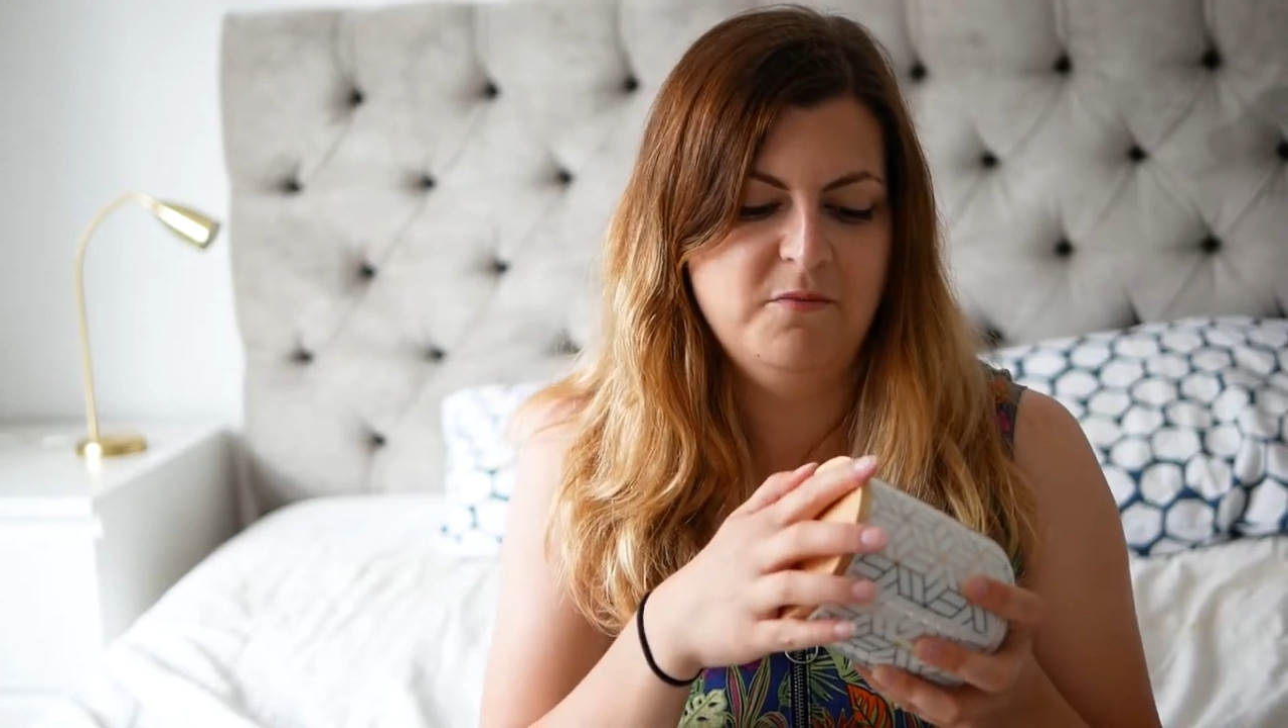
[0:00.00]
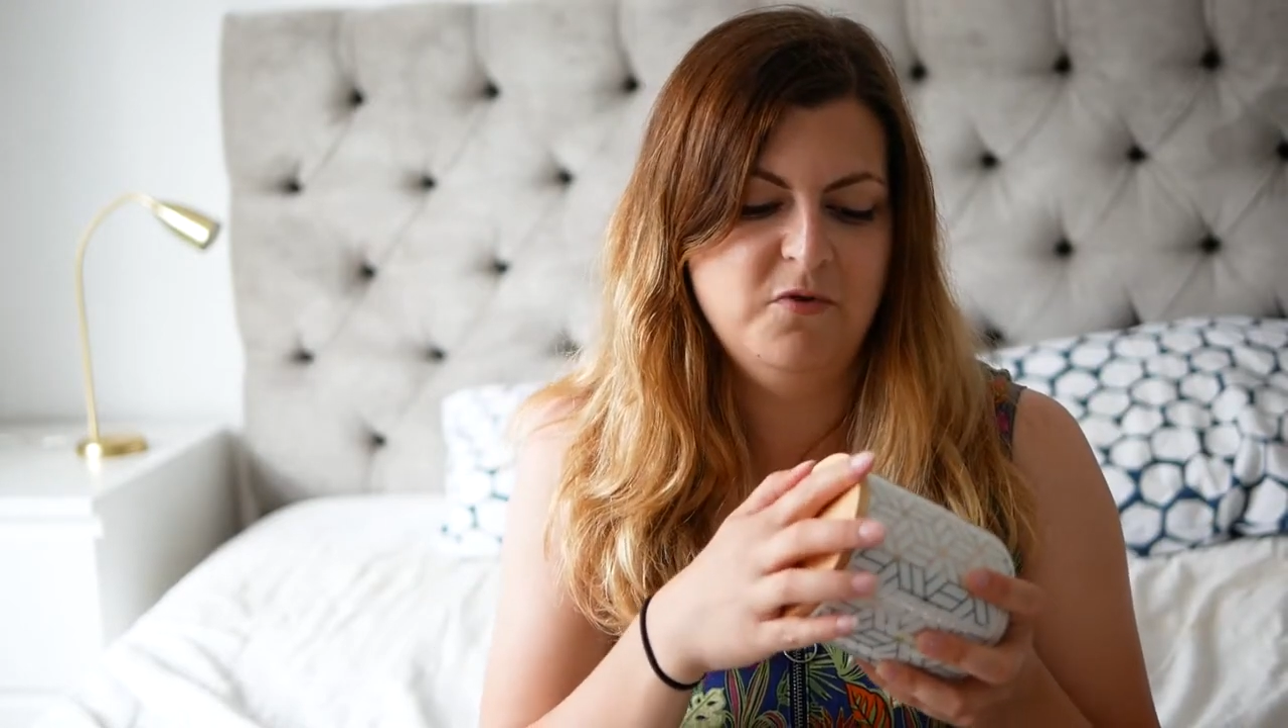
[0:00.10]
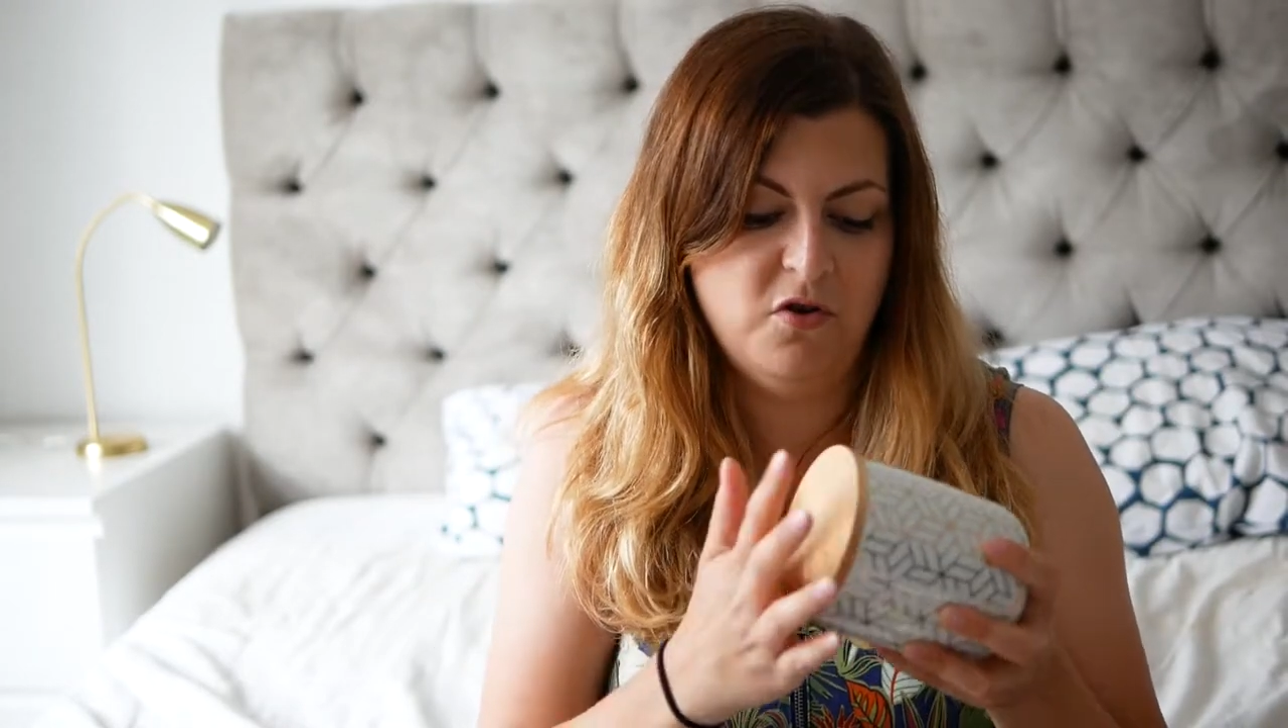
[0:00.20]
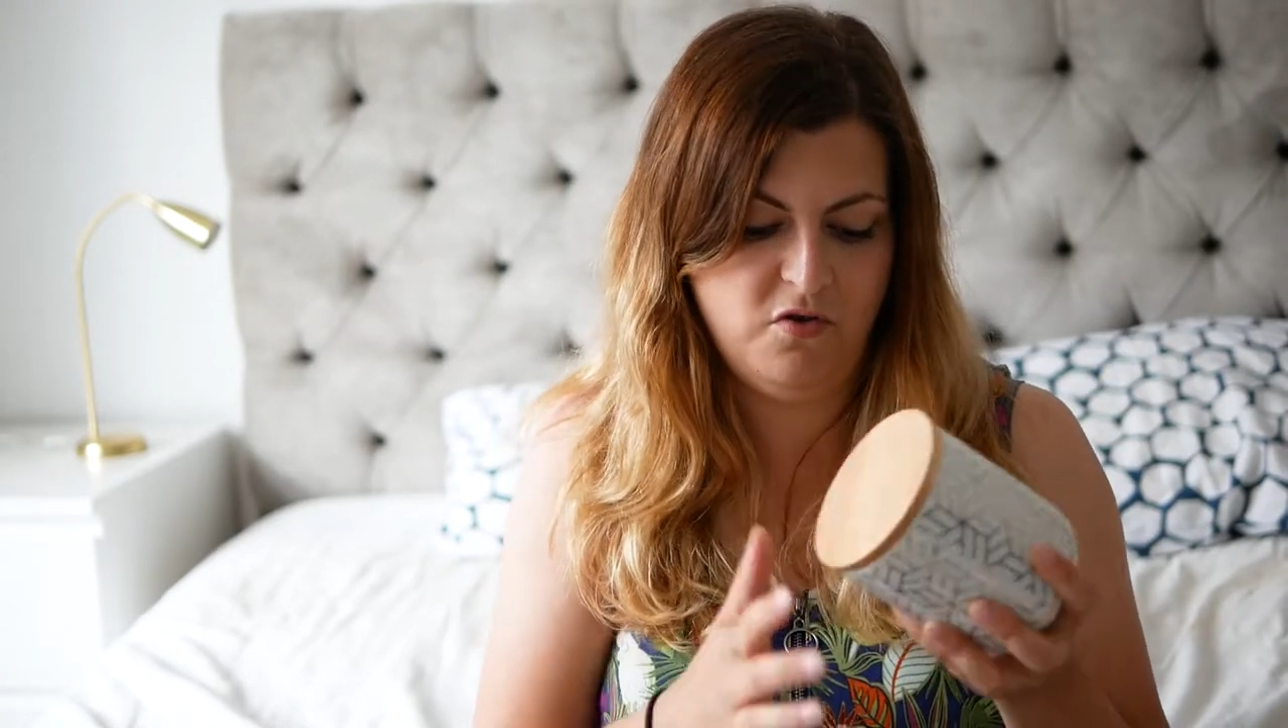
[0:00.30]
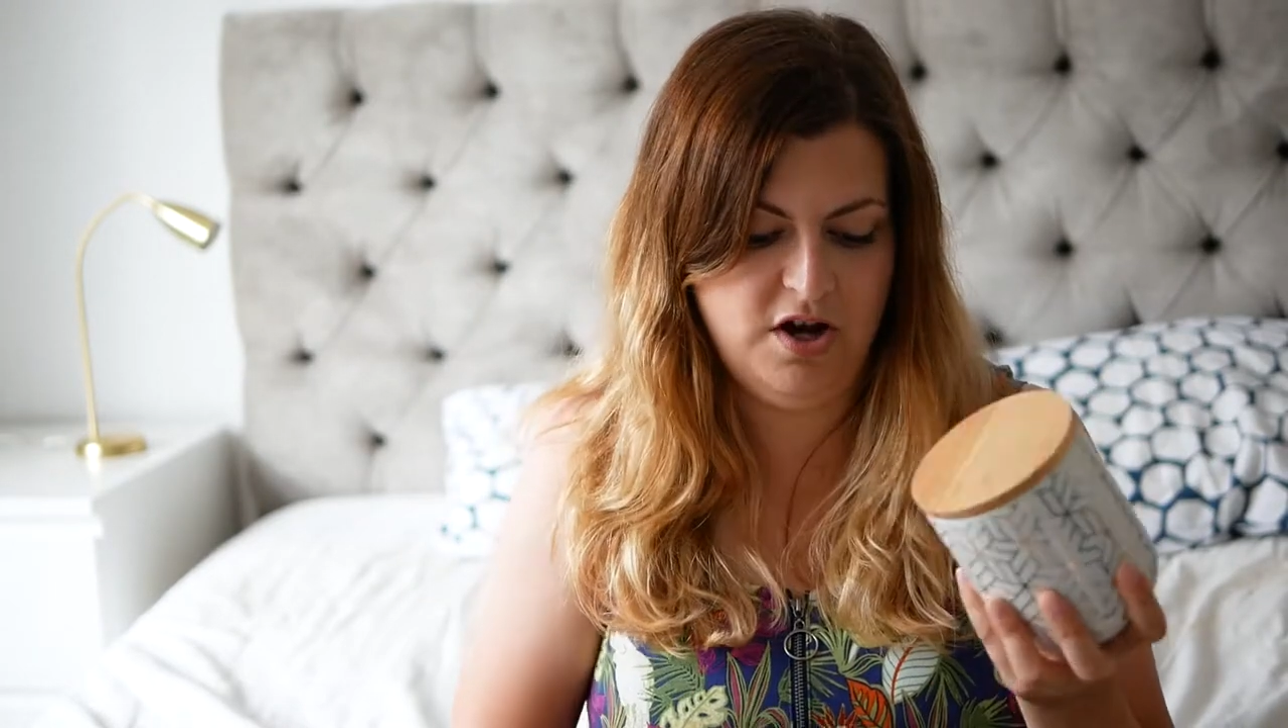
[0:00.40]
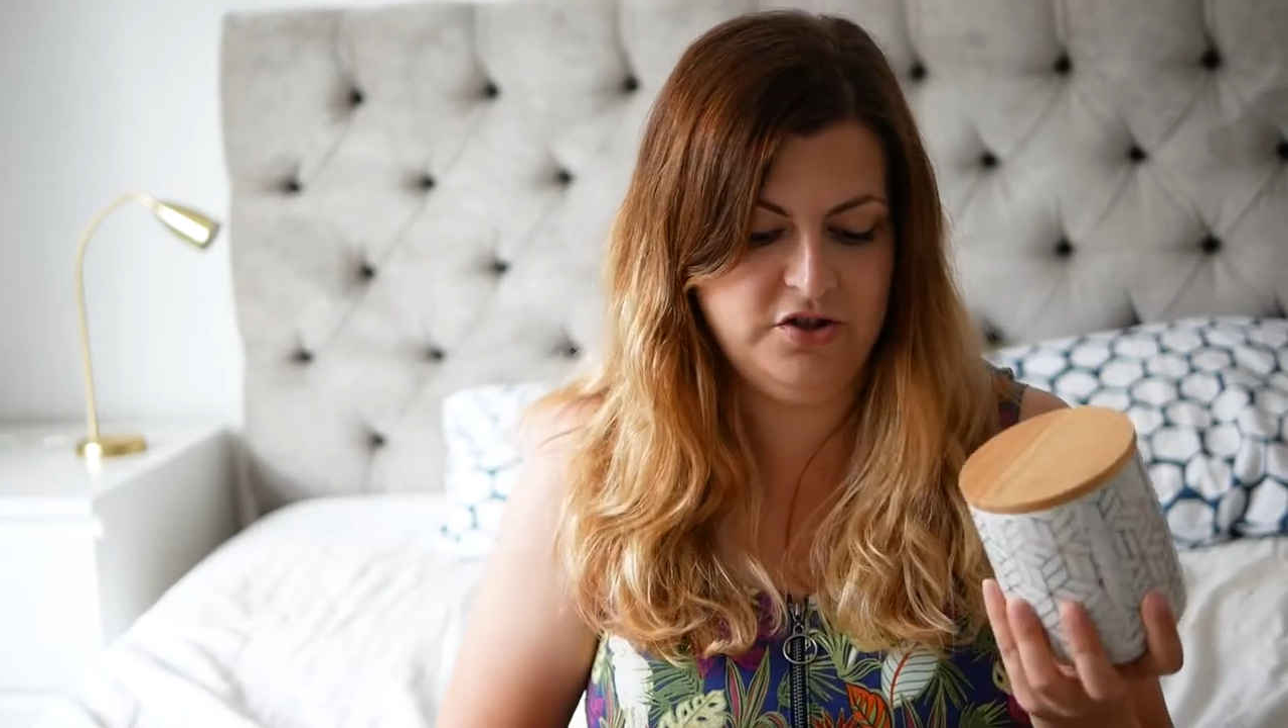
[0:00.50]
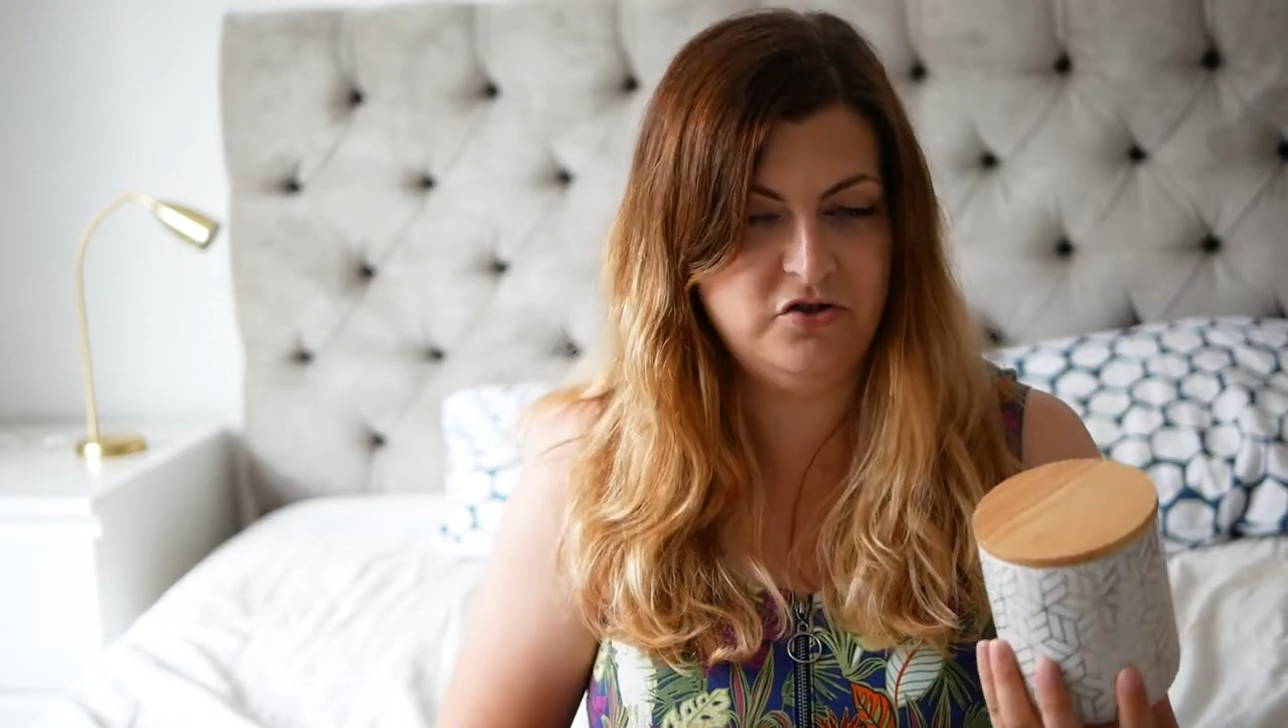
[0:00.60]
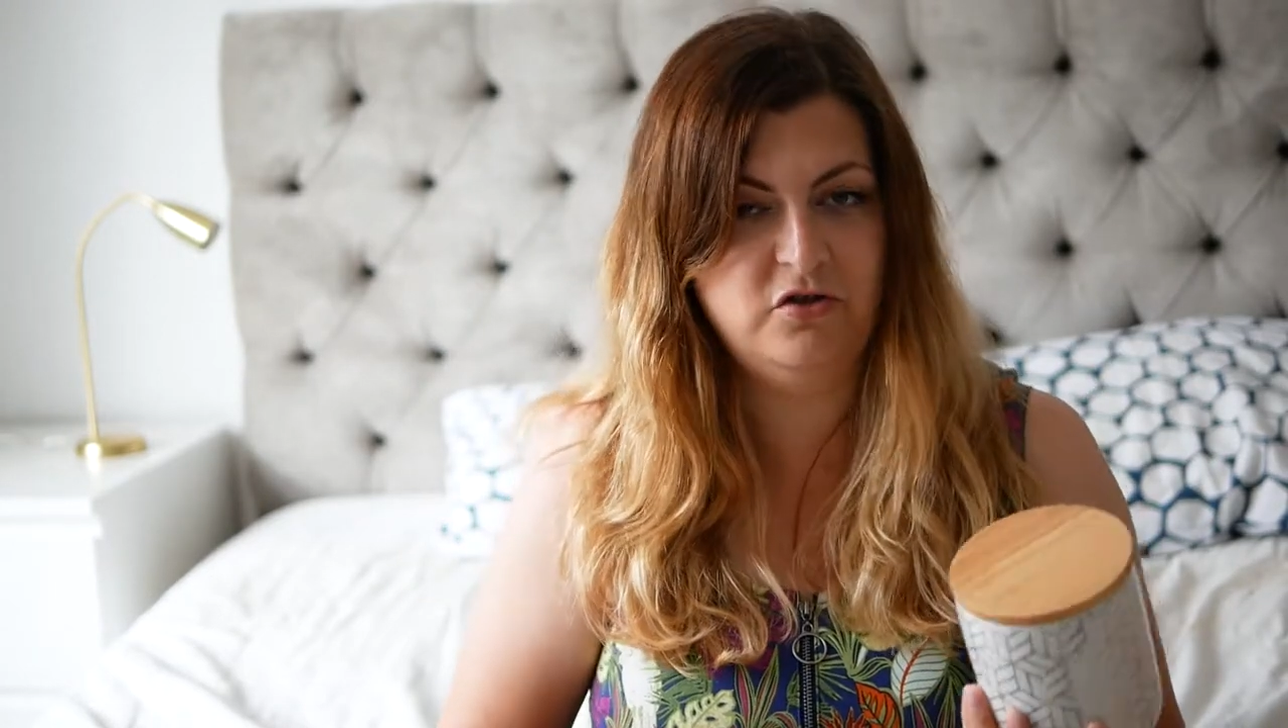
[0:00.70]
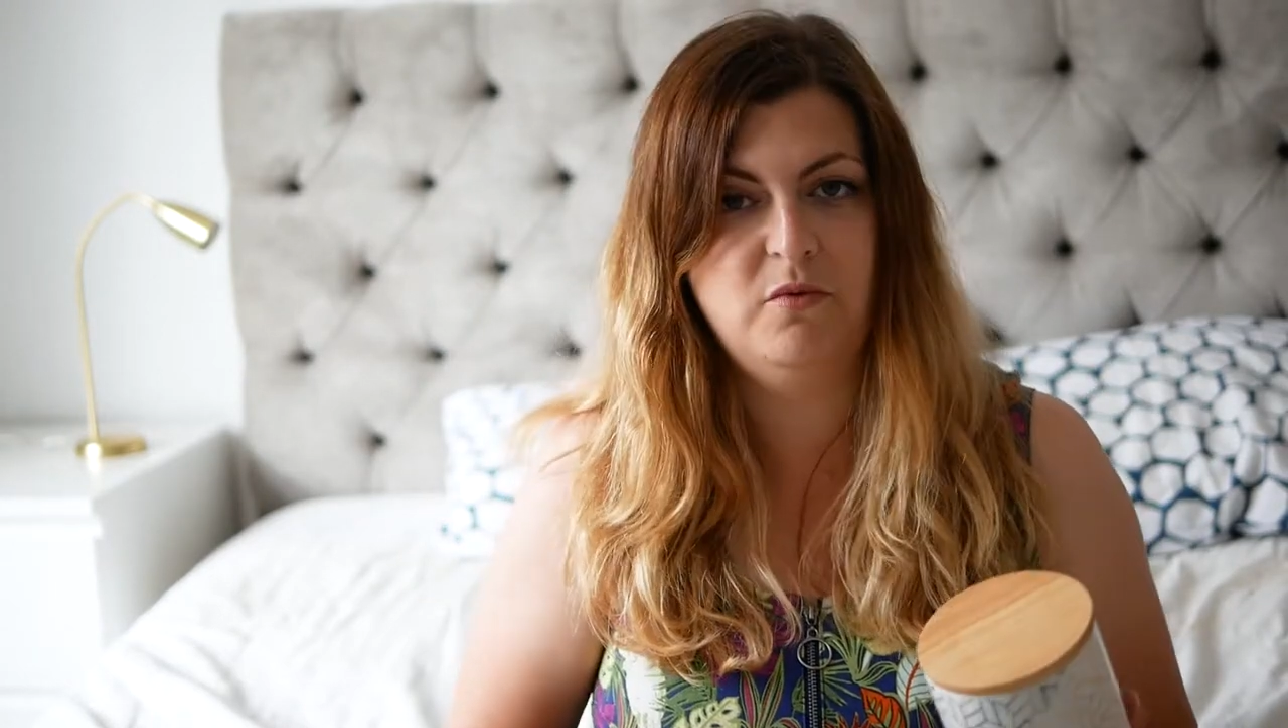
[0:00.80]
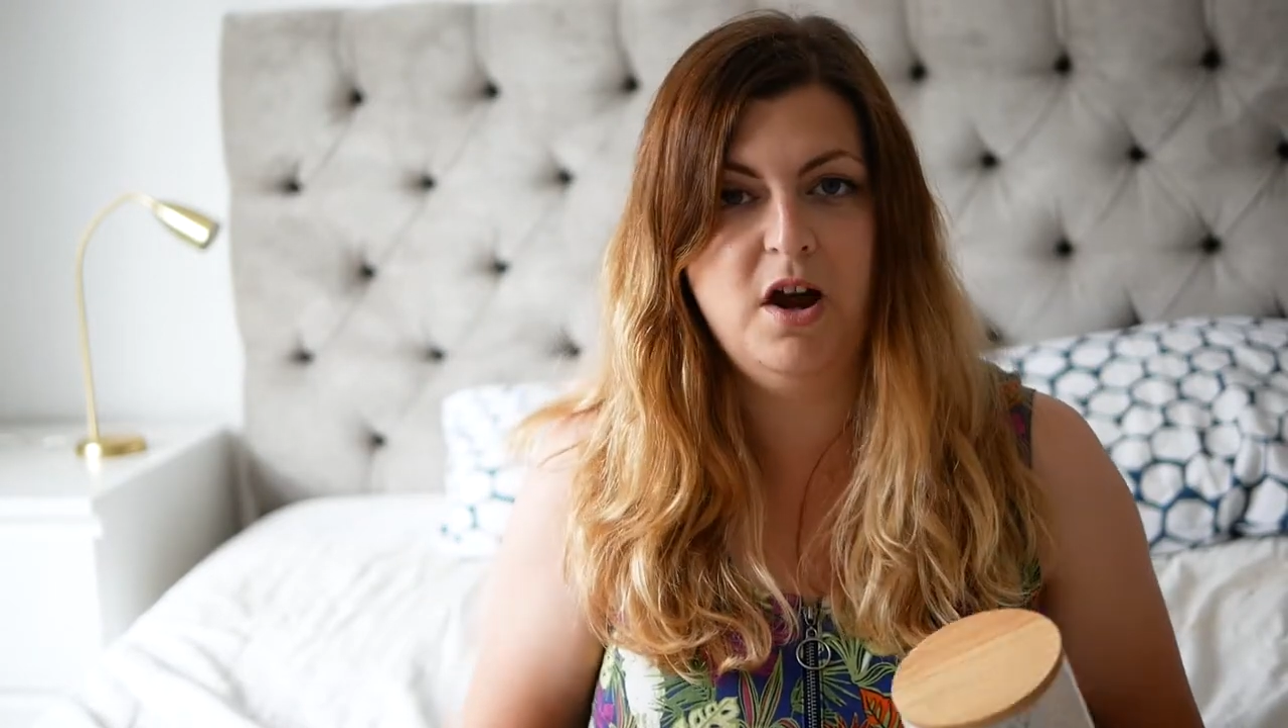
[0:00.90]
I'm not quite sure